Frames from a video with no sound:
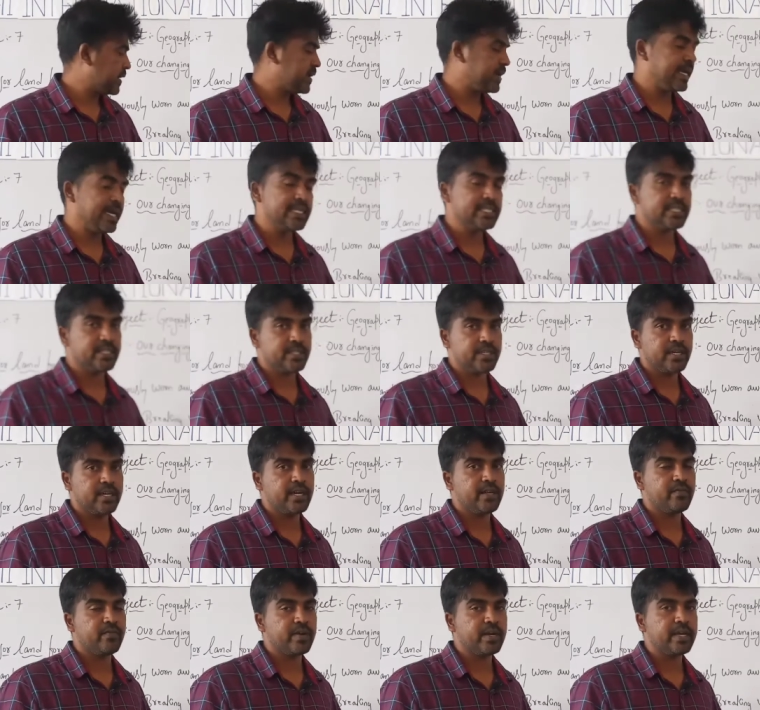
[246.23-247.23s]

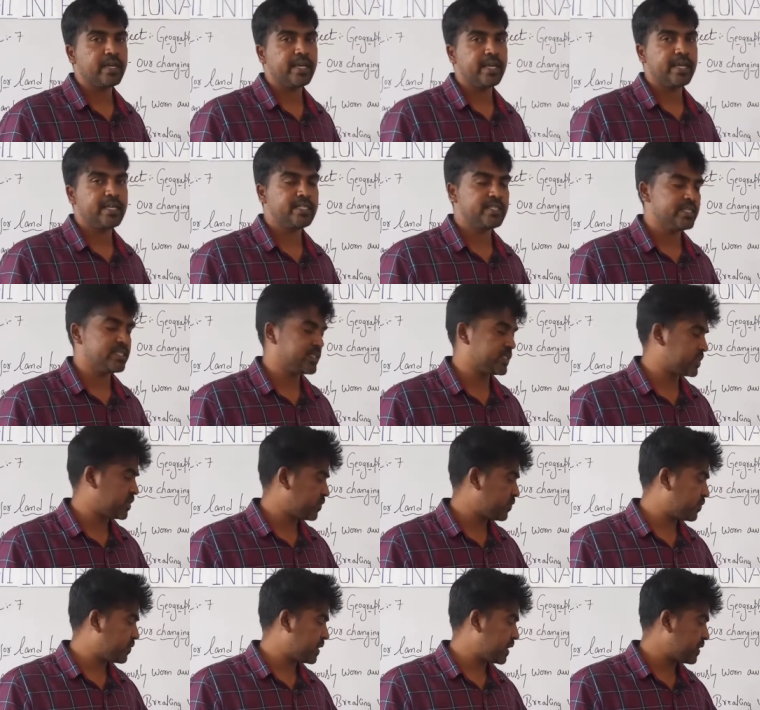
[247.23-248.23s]
different agents
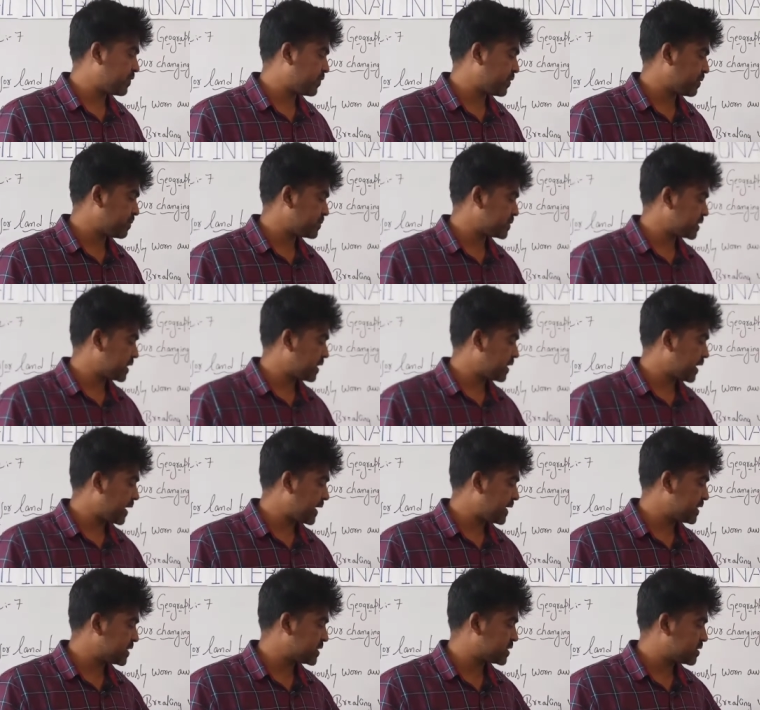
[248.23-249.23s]
of landforms. And
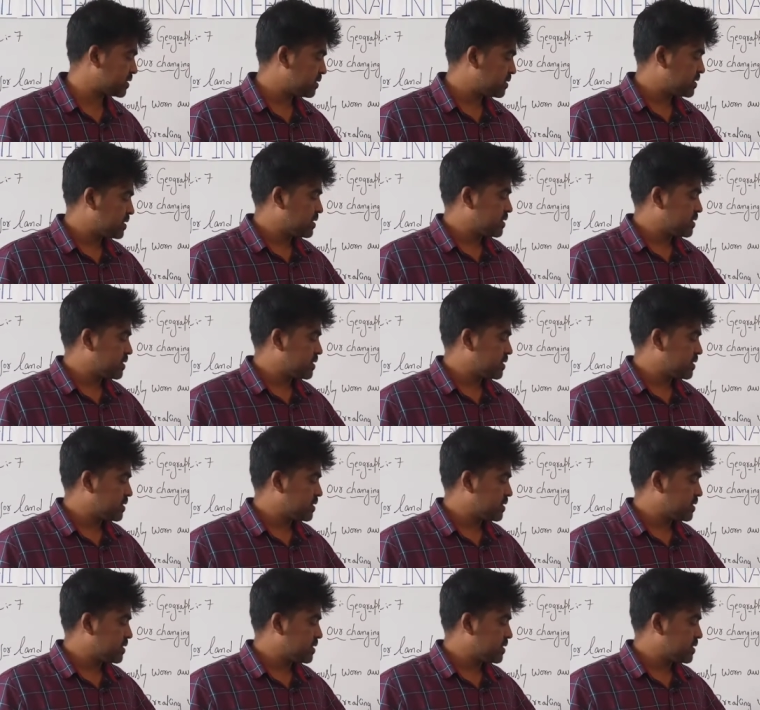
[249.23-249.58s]
ice,